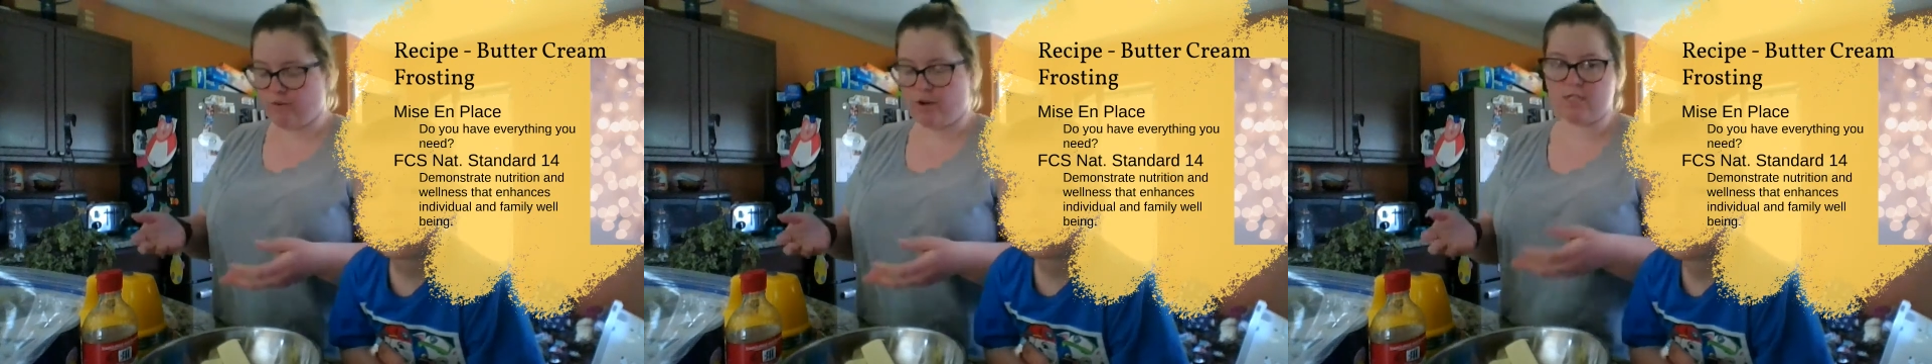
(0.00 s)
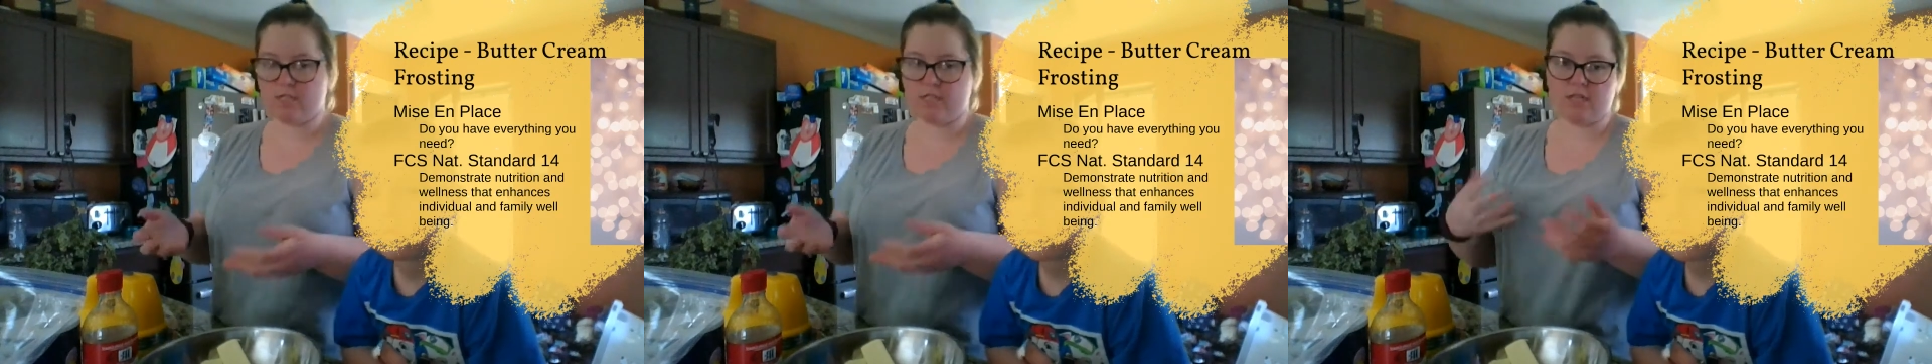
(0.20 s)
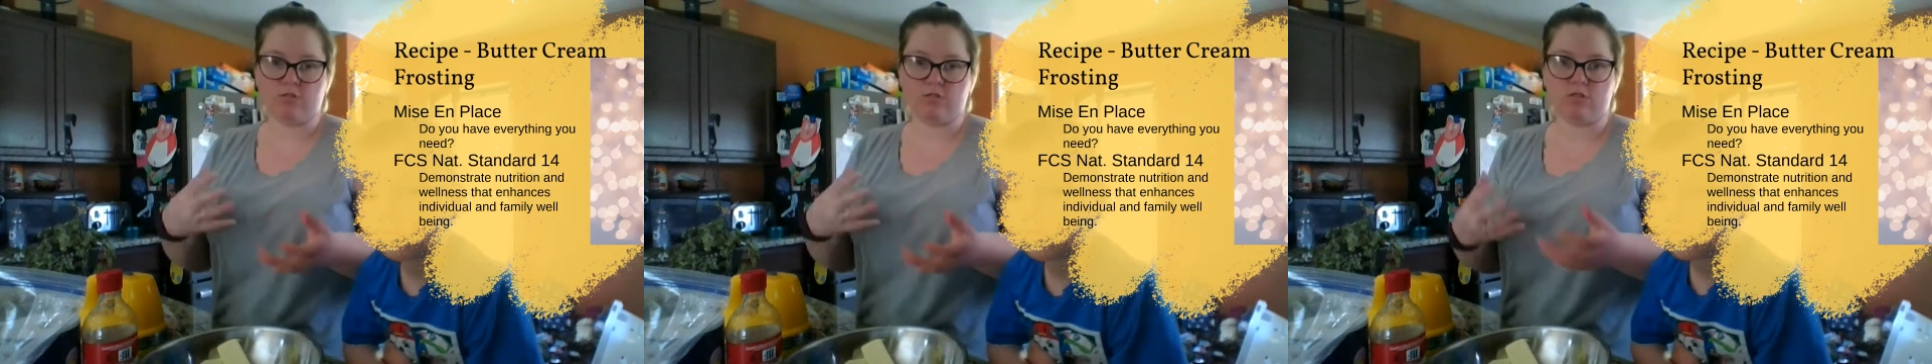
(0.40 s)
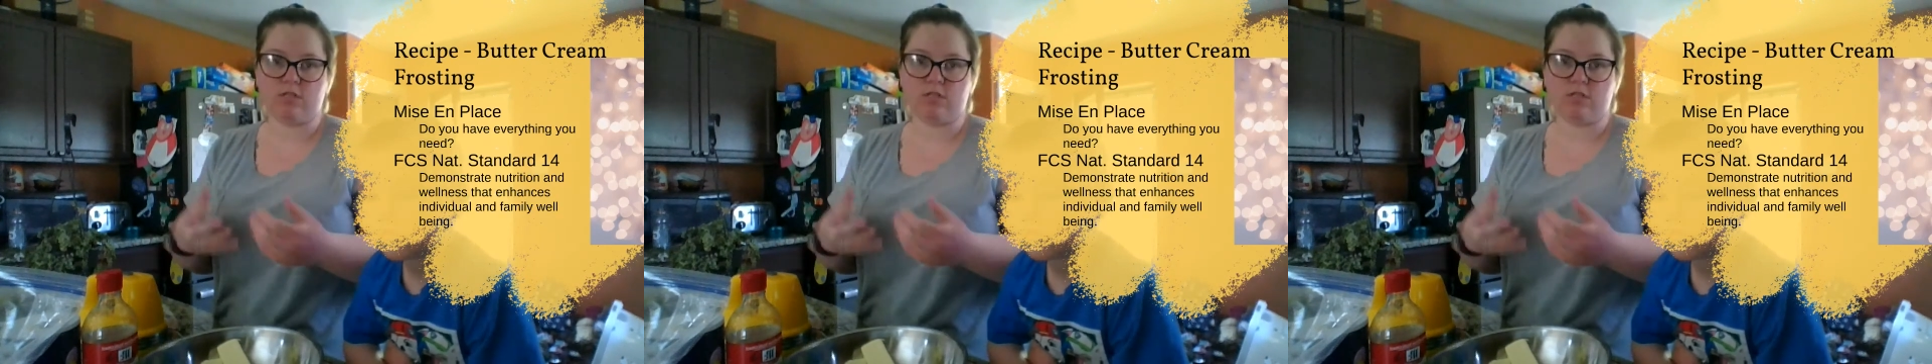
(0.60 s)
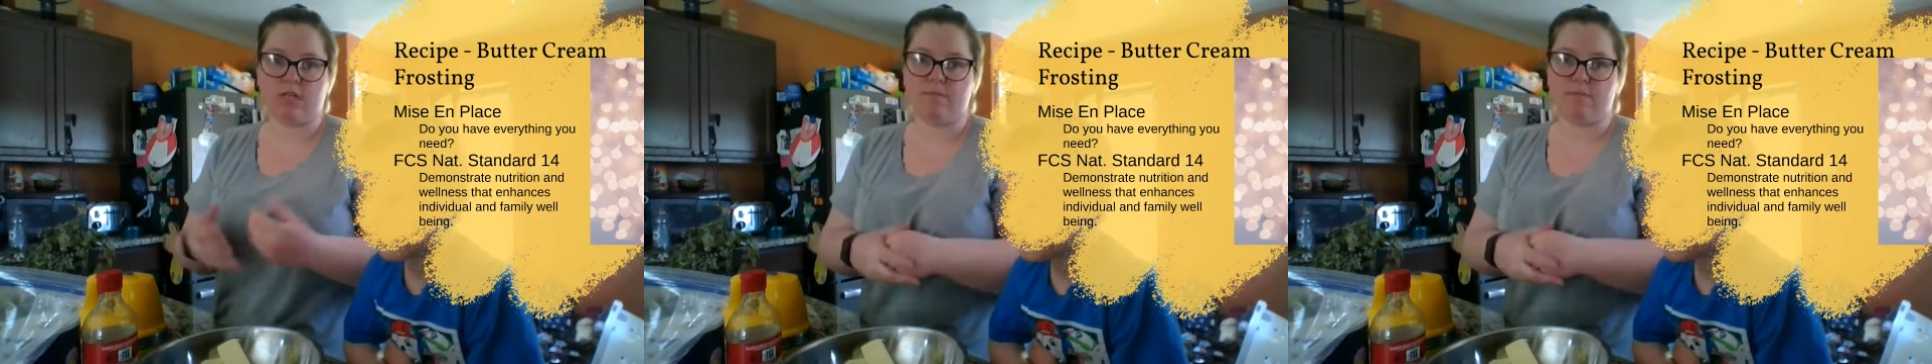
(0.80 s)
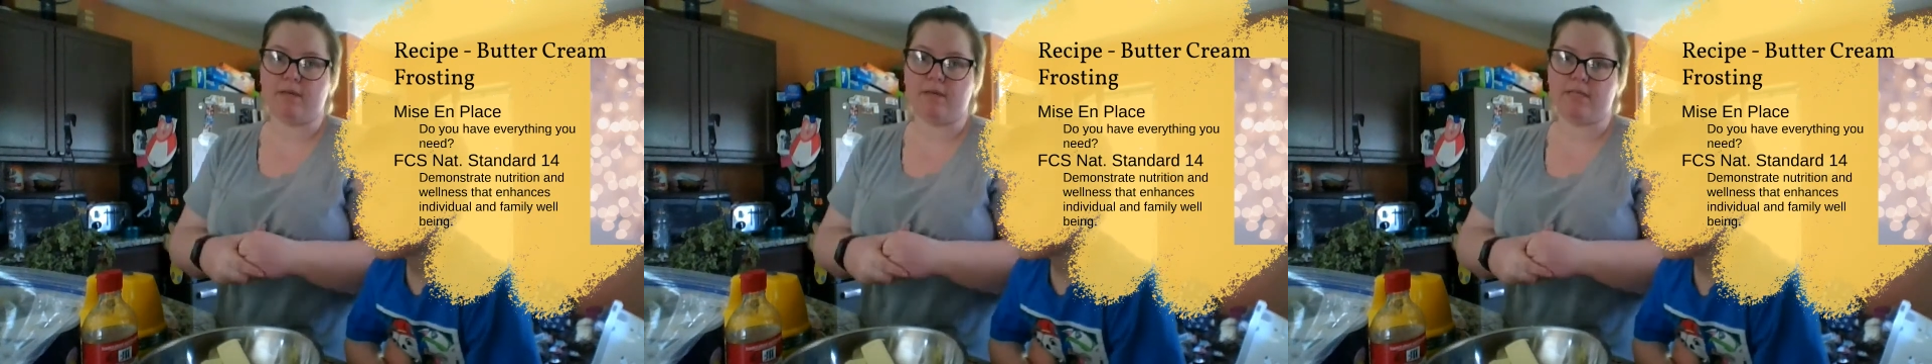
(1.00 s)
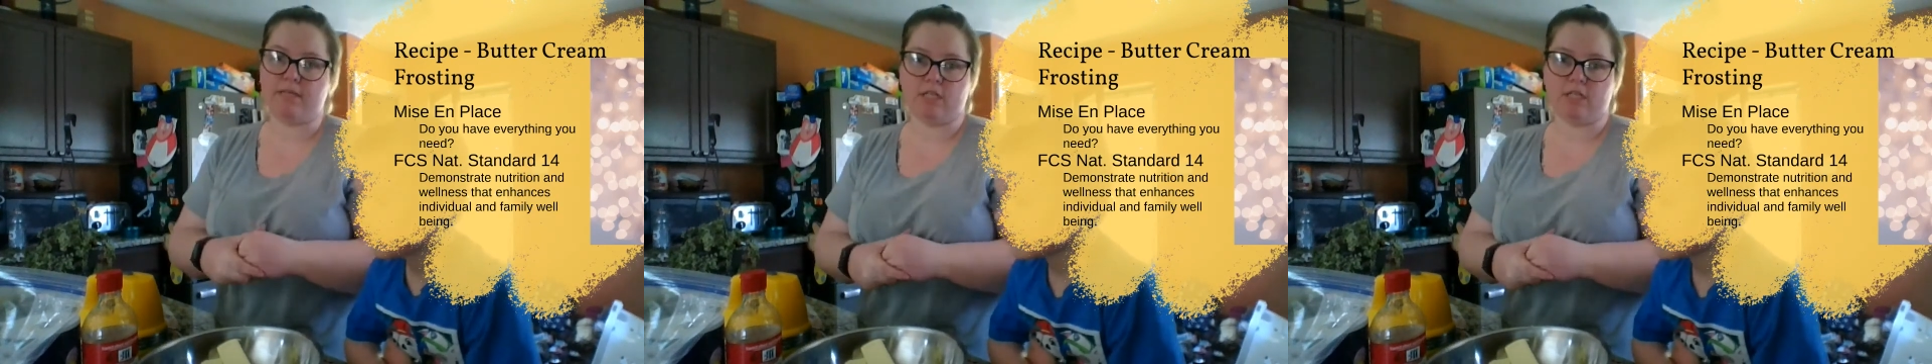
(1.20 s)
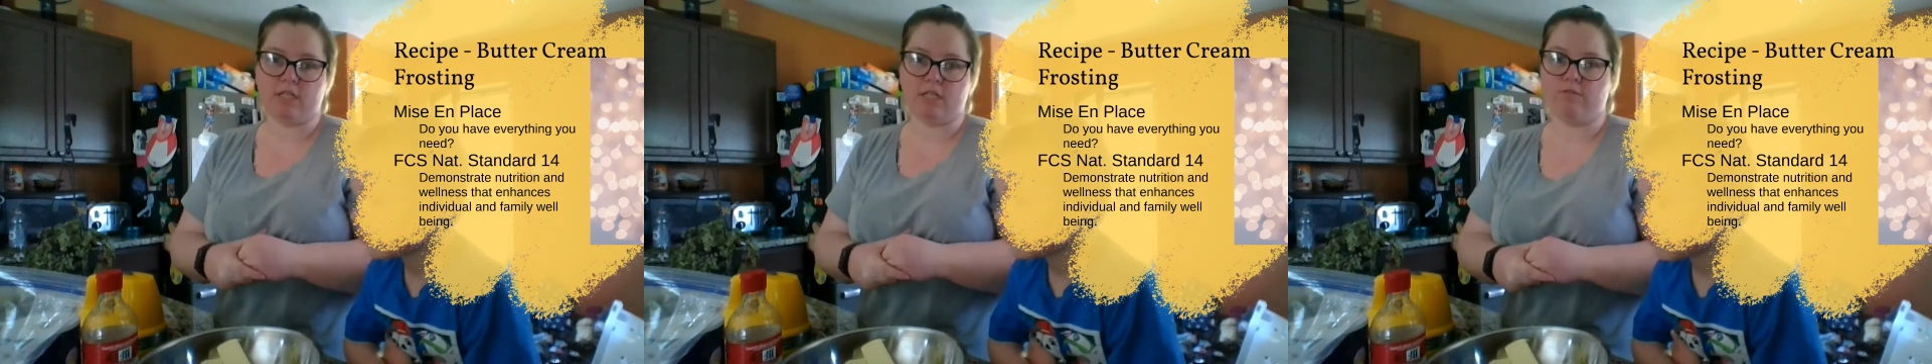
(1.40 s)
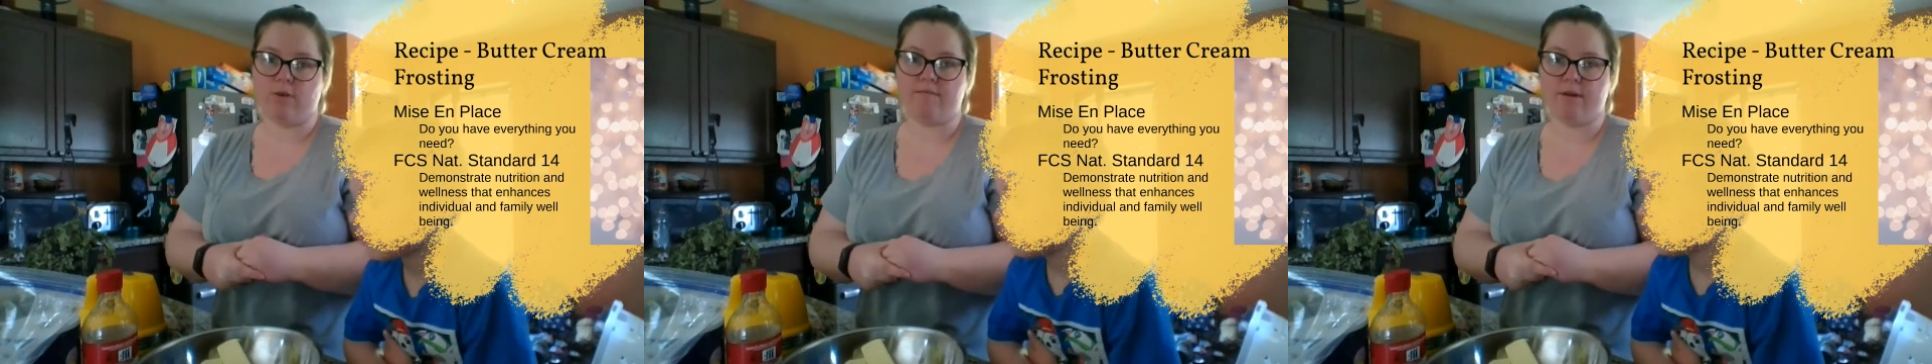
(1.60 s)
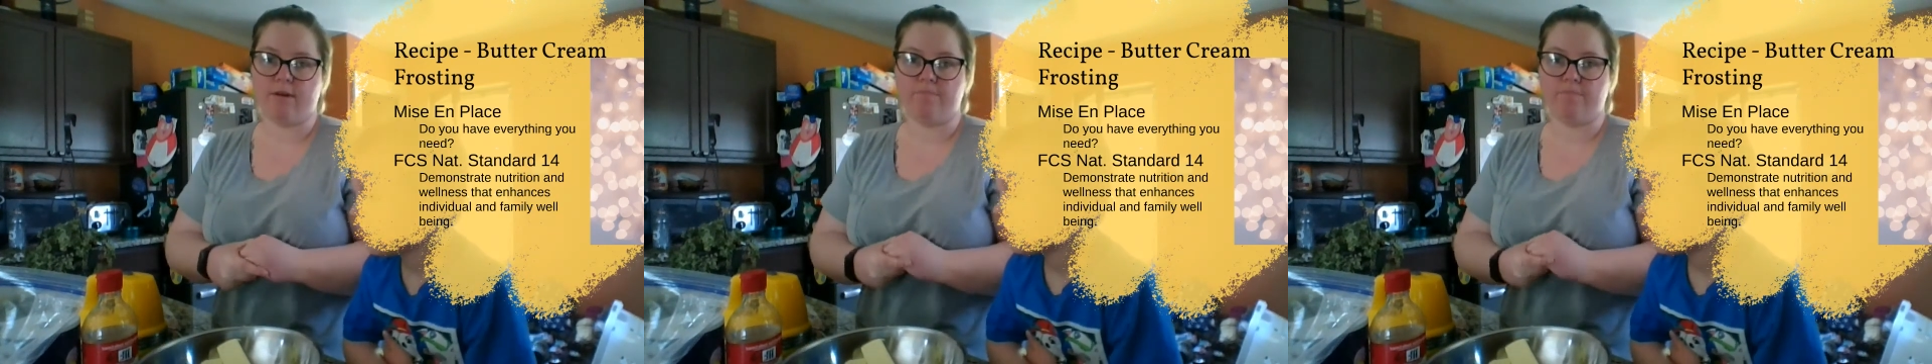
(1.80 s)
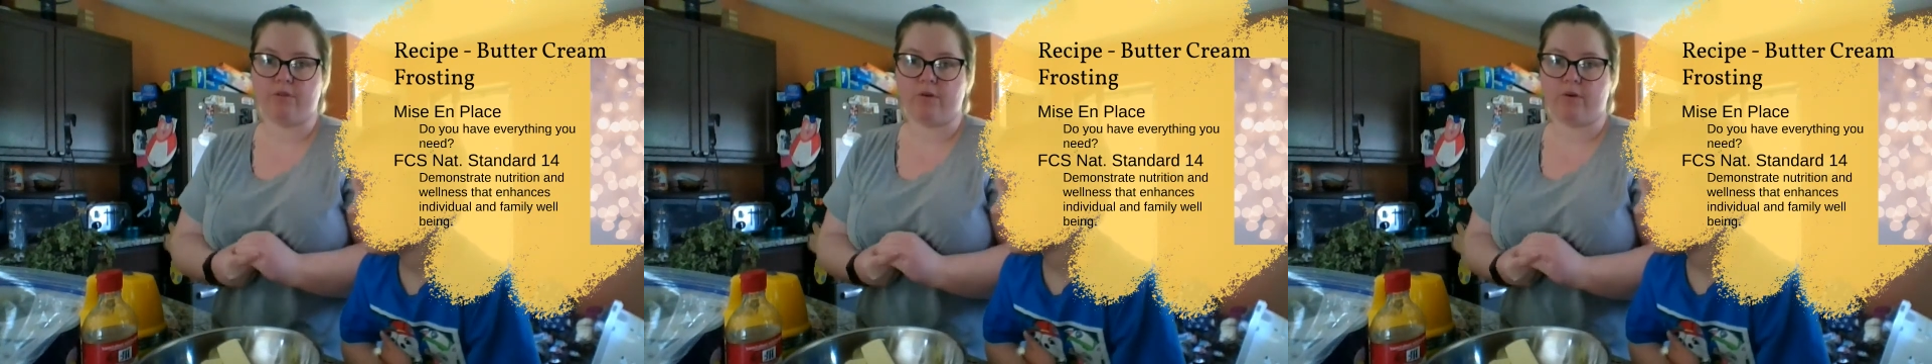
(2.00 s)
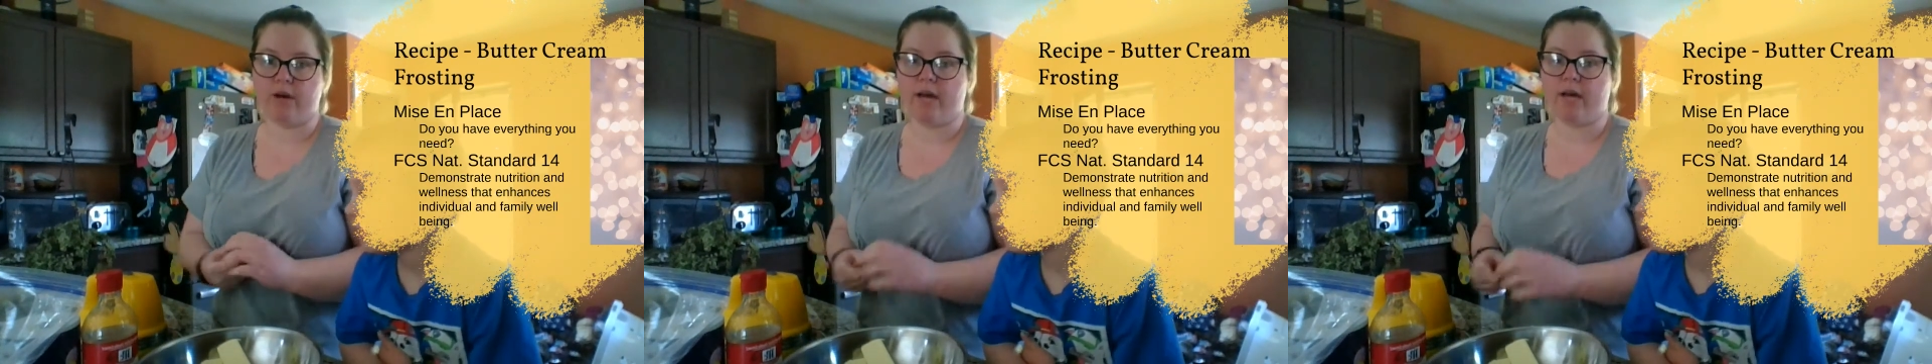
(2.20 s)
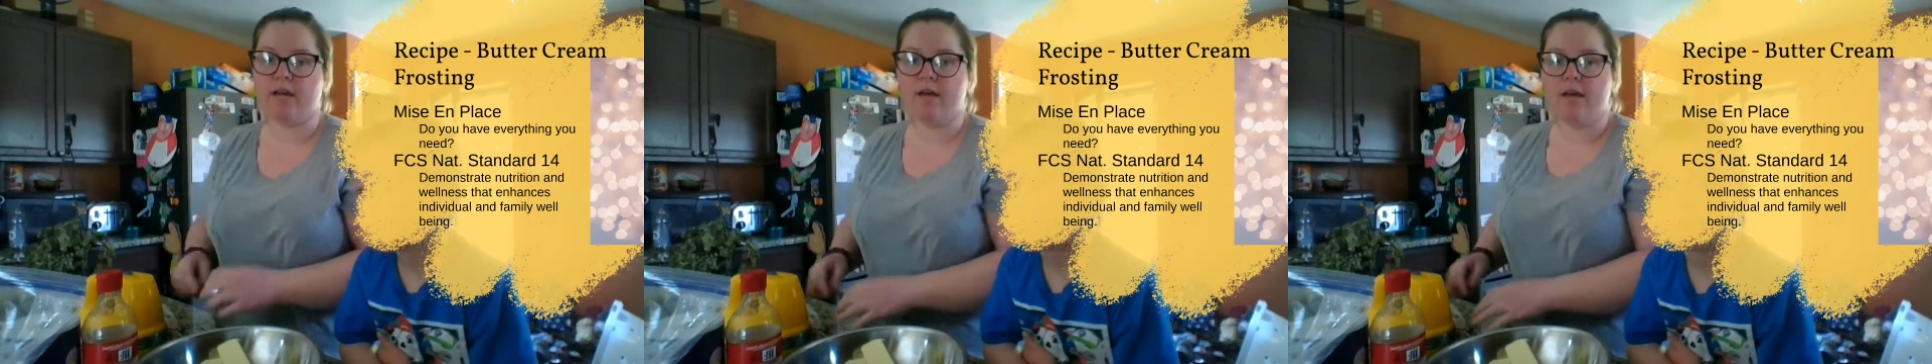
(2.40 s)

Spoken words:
the frosting, so it's not a big deal if you have it, okay?